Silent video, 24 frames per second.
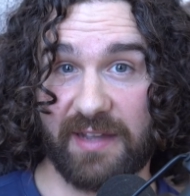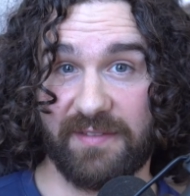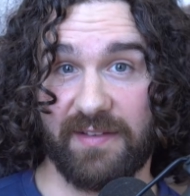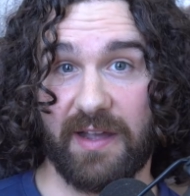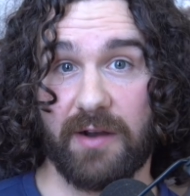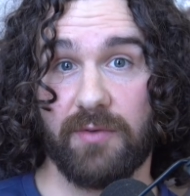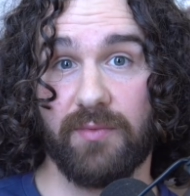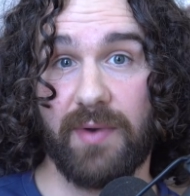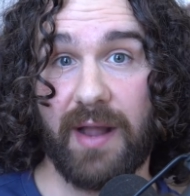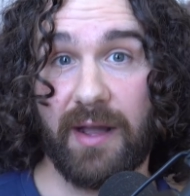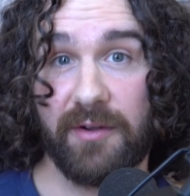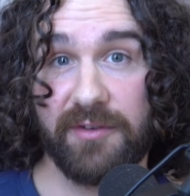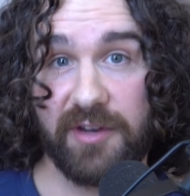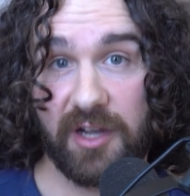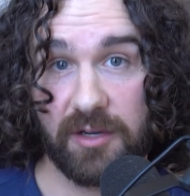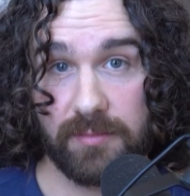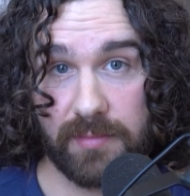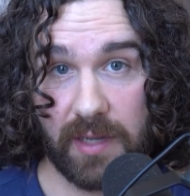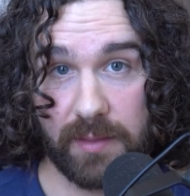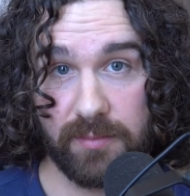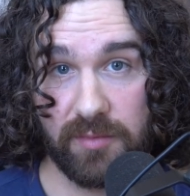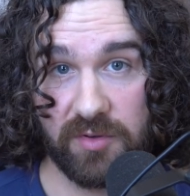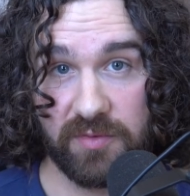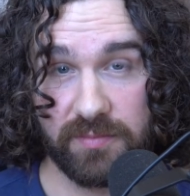If I round out
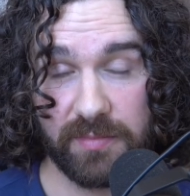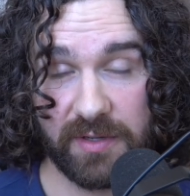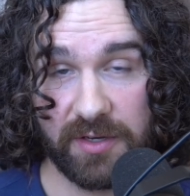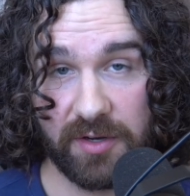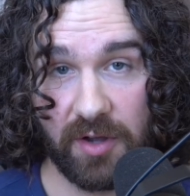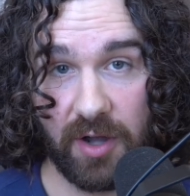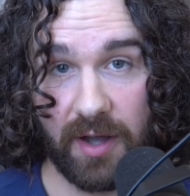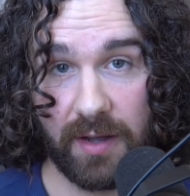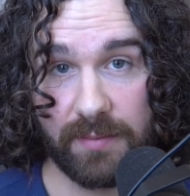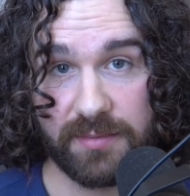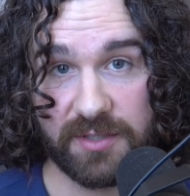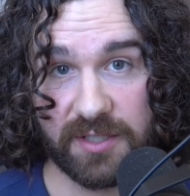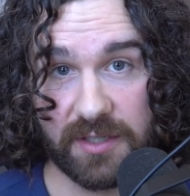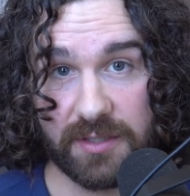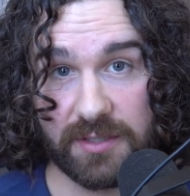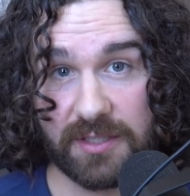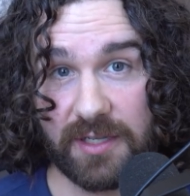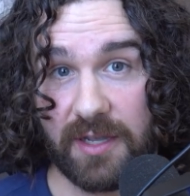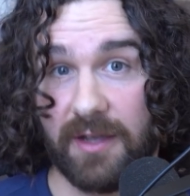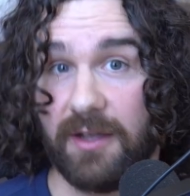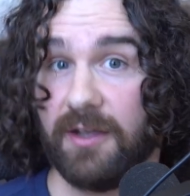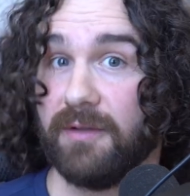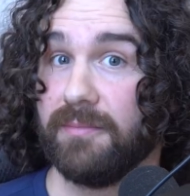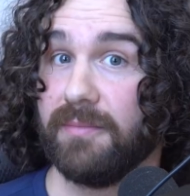my movement
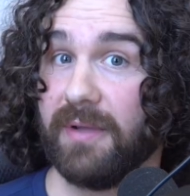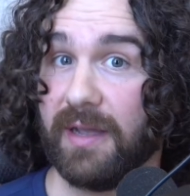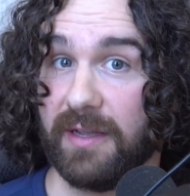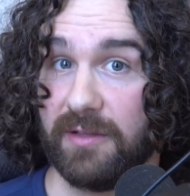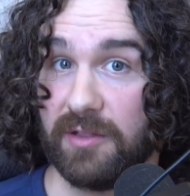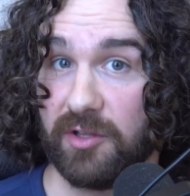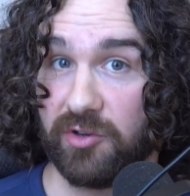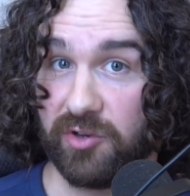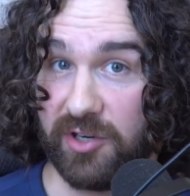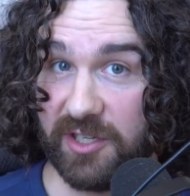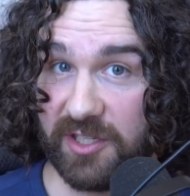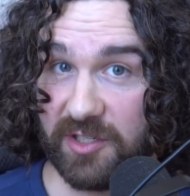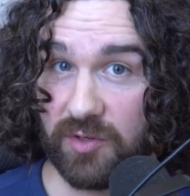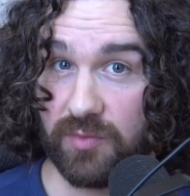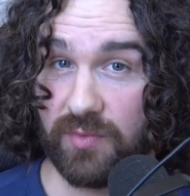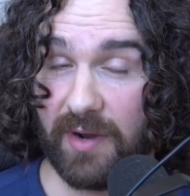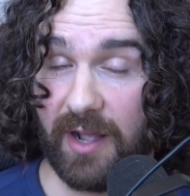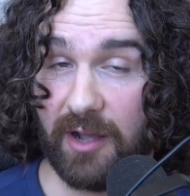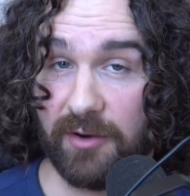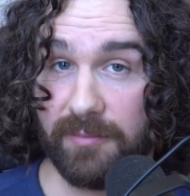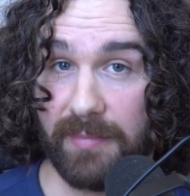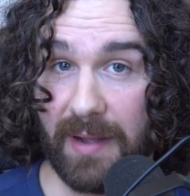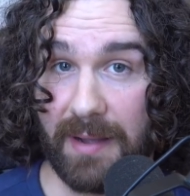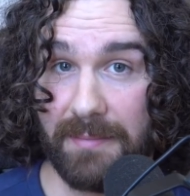options by learning to
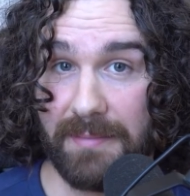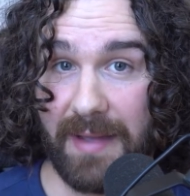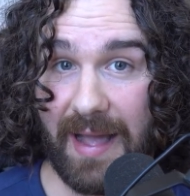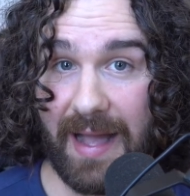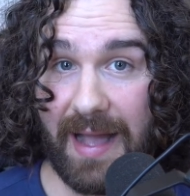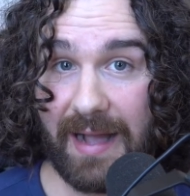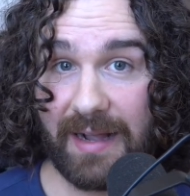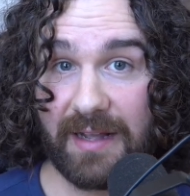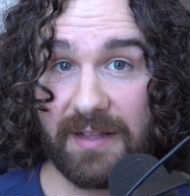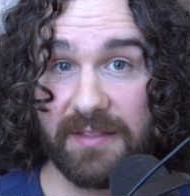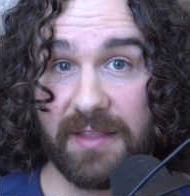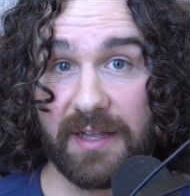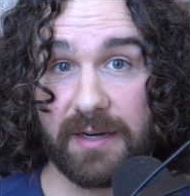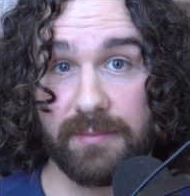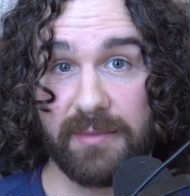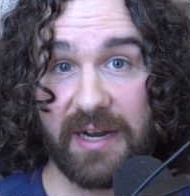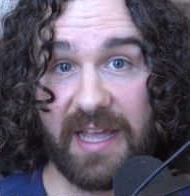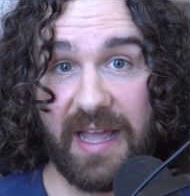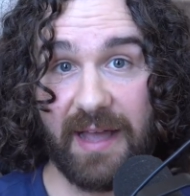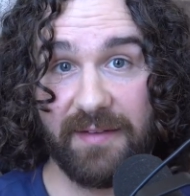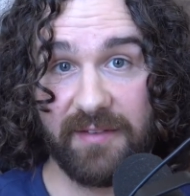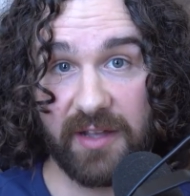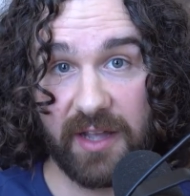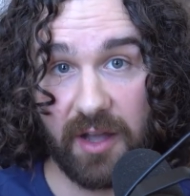round my back, then I'm going
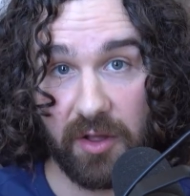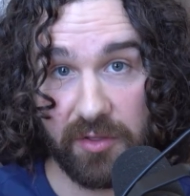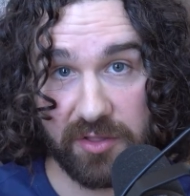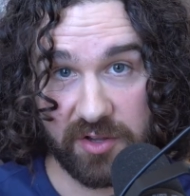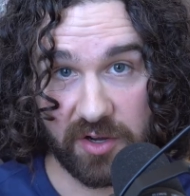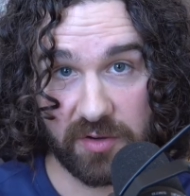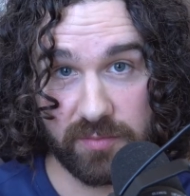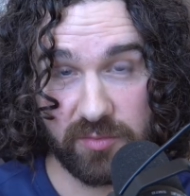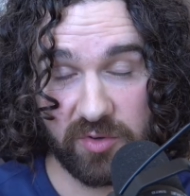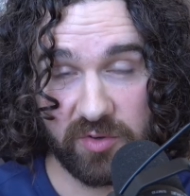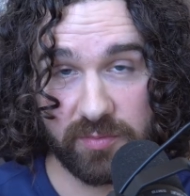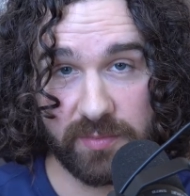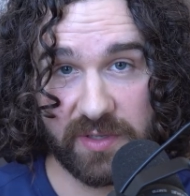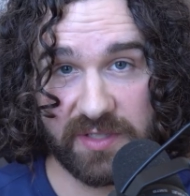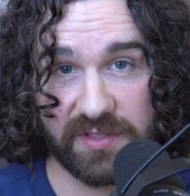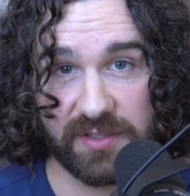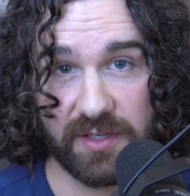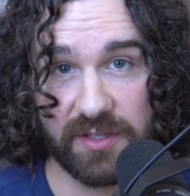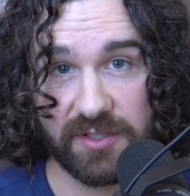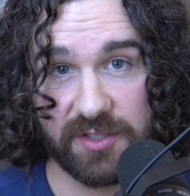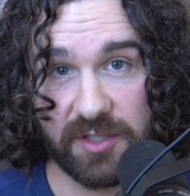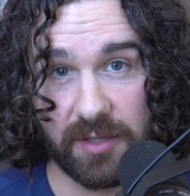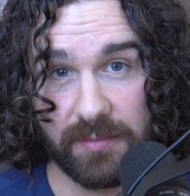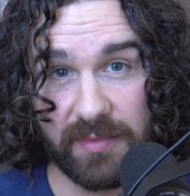to have a healthier movement
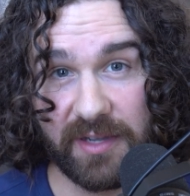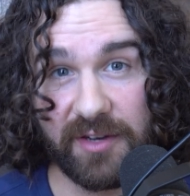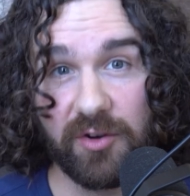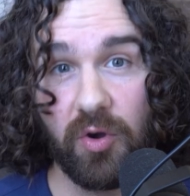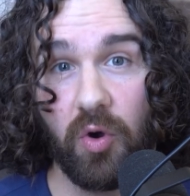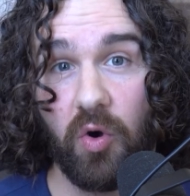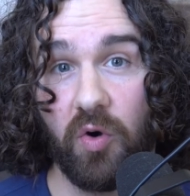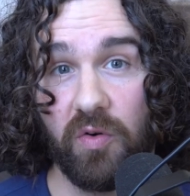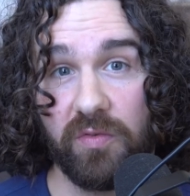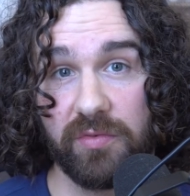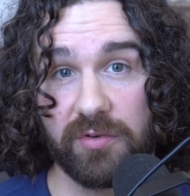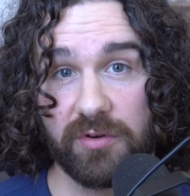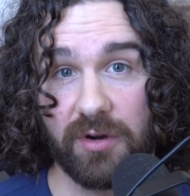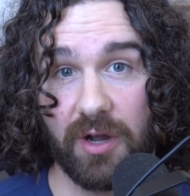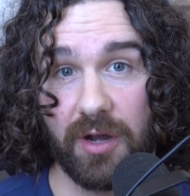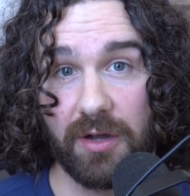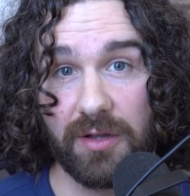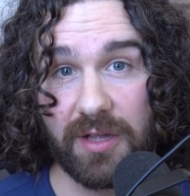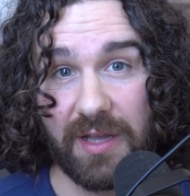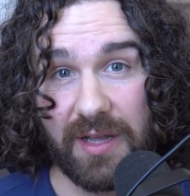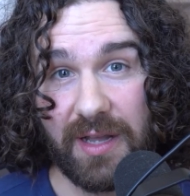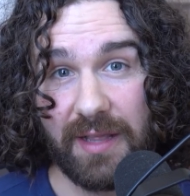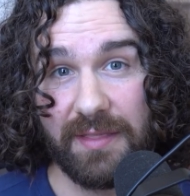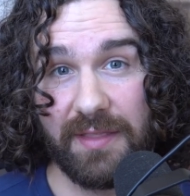system. And
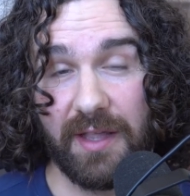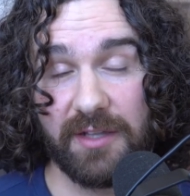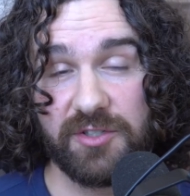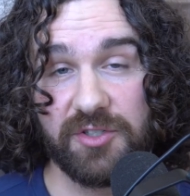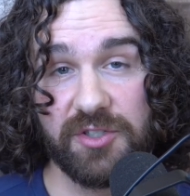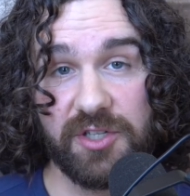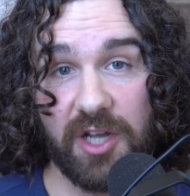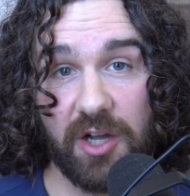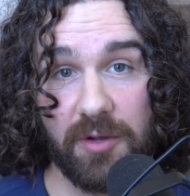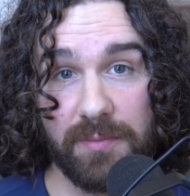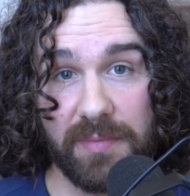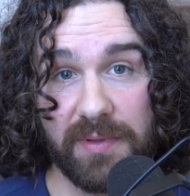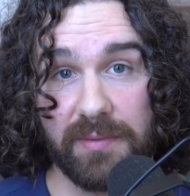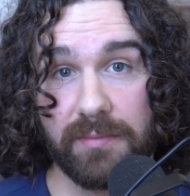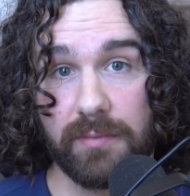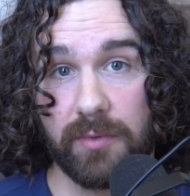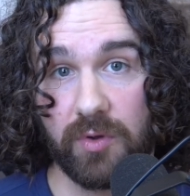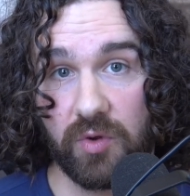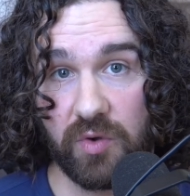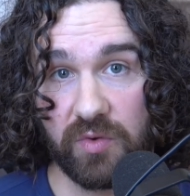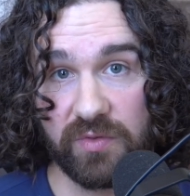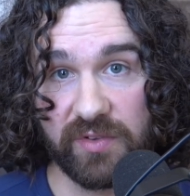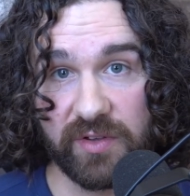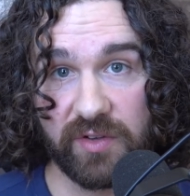overall, that should help me
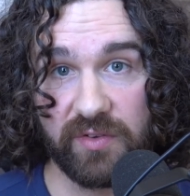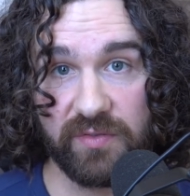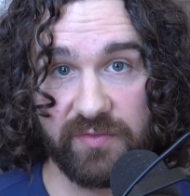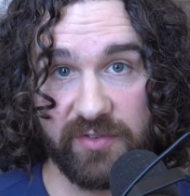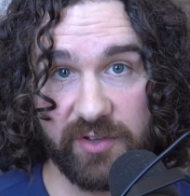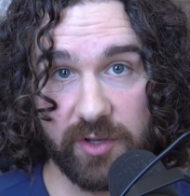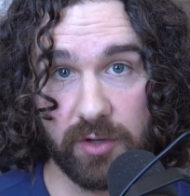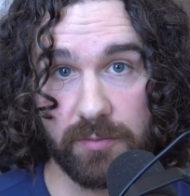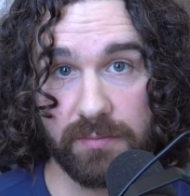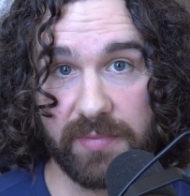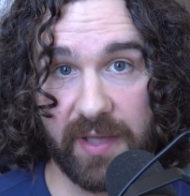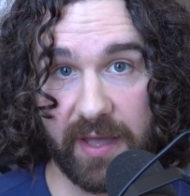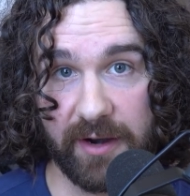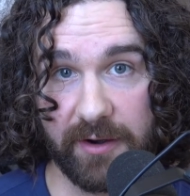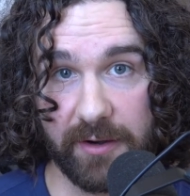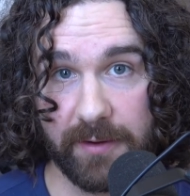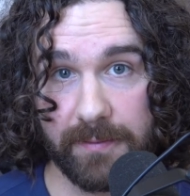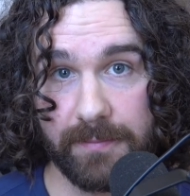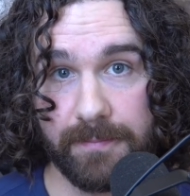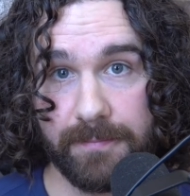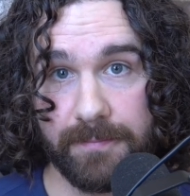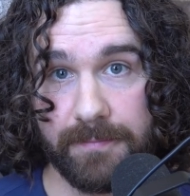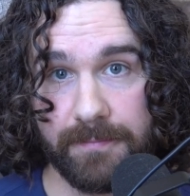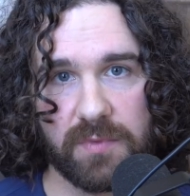move and feel better.